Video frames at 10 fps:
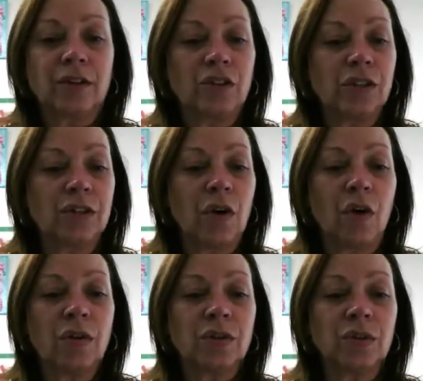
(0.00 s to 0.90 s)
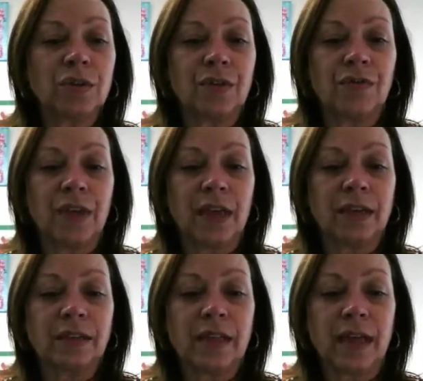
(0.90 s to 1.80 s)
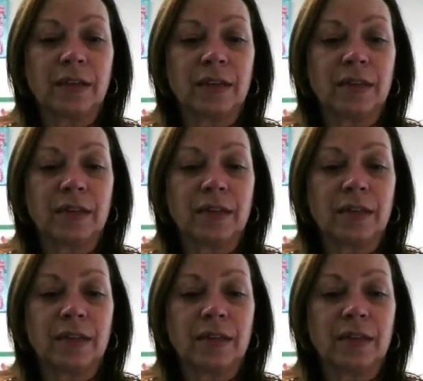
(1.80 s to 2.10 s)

just all sorts of things that